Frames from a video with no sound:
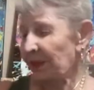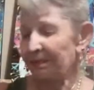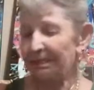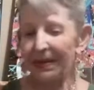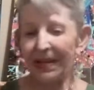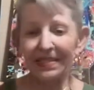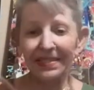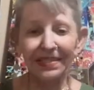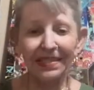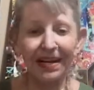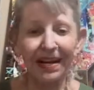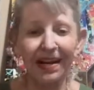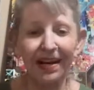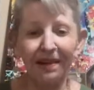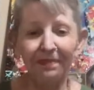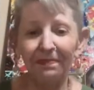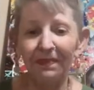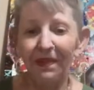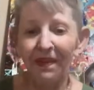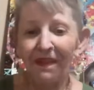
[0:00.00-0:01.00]
But,
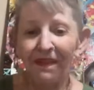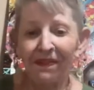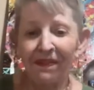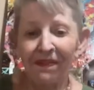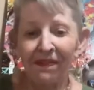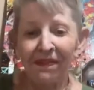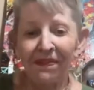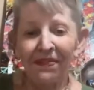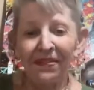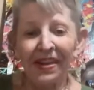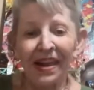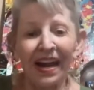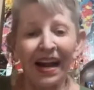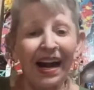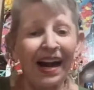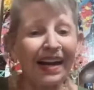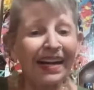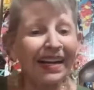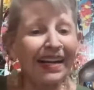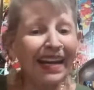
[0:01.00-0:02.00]
um,
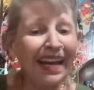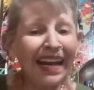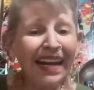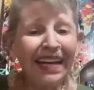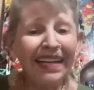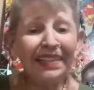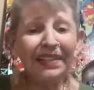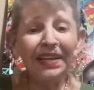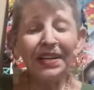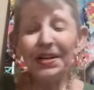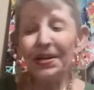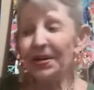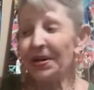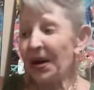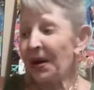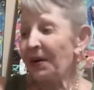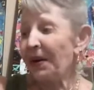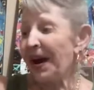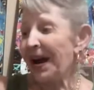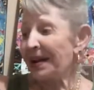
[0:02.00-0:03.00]
again, you
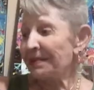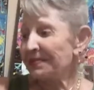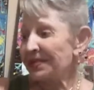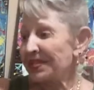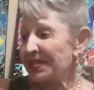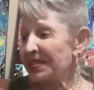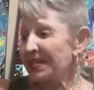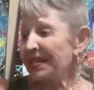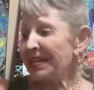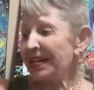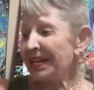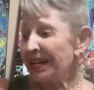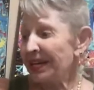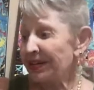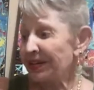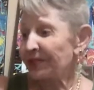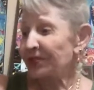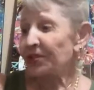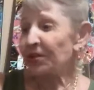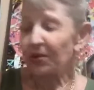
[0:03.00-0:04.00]
know, I'm sitting
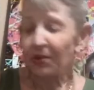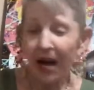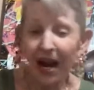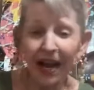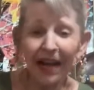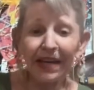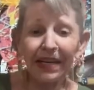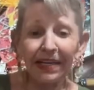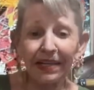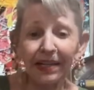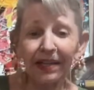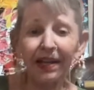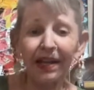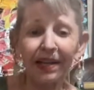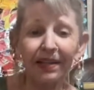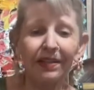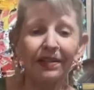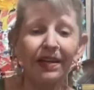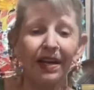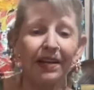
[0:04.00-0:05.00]
here trying,
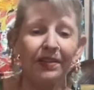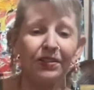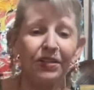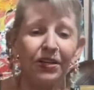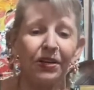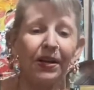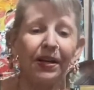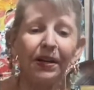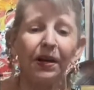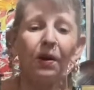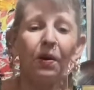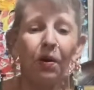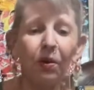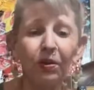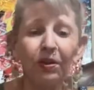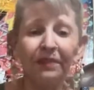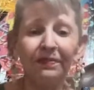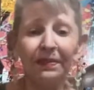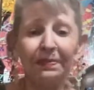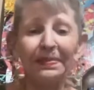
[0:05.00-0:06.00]
and, and you get a
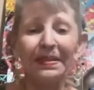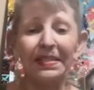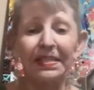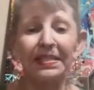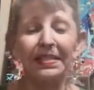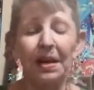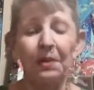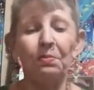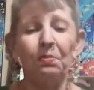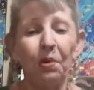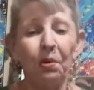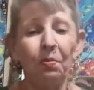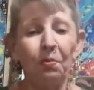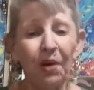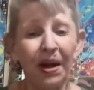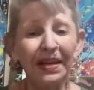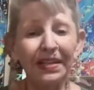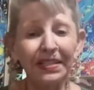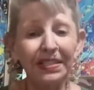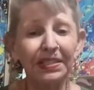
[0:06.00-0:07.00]
hold of them and say, well,
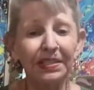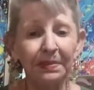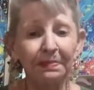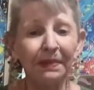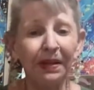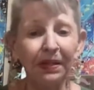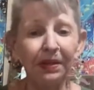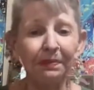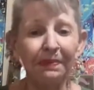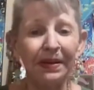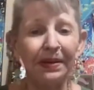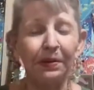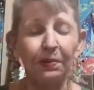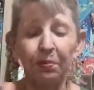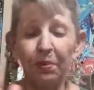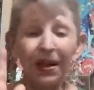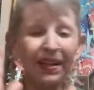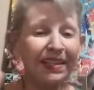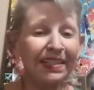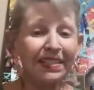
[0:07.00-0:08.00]
what is the millimeter?
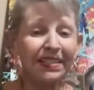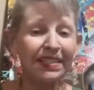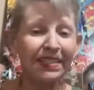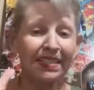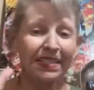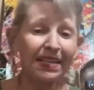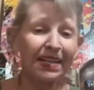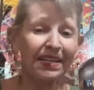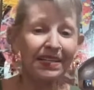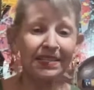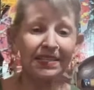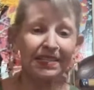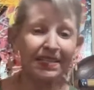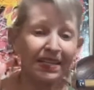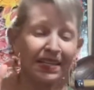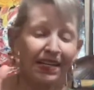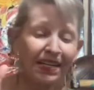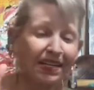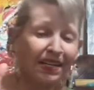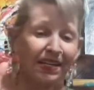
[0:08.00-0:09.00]
Well, it's
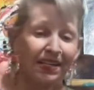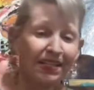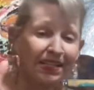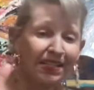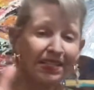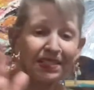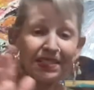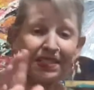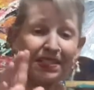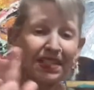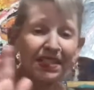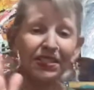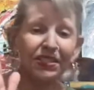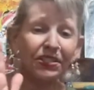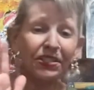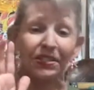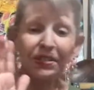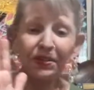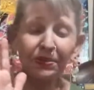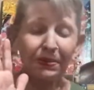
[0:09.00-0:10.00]
it's
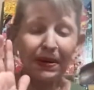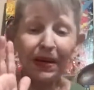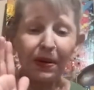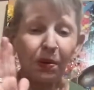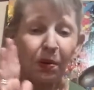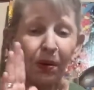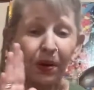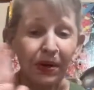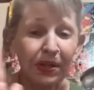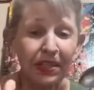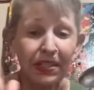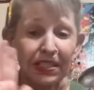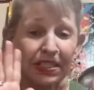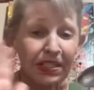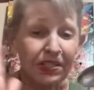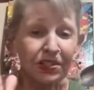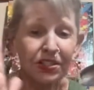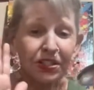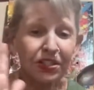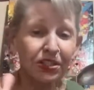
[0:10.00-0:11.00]
six and three quarters
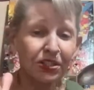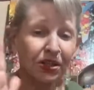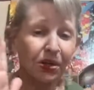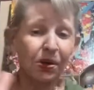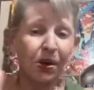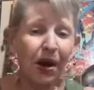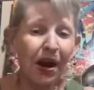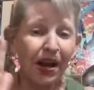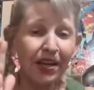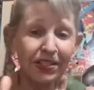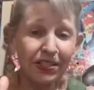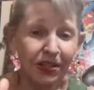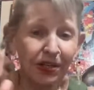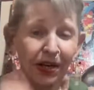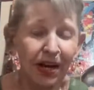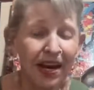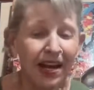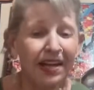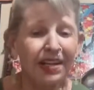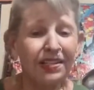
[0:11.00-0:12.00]
inches across,
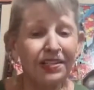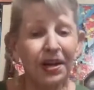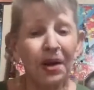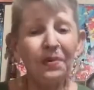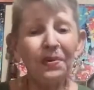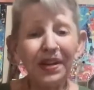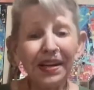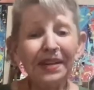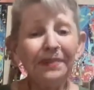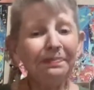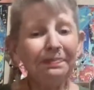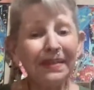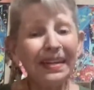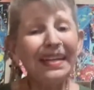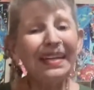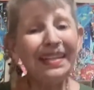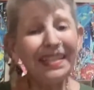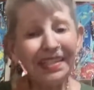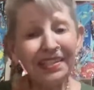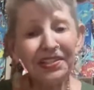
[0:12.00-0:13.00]
or don't give
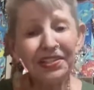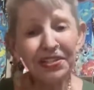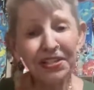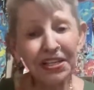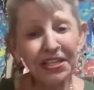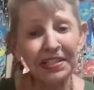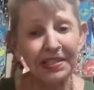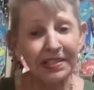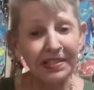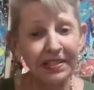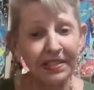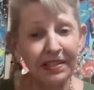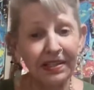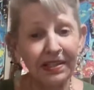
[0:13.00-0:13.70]
me inches,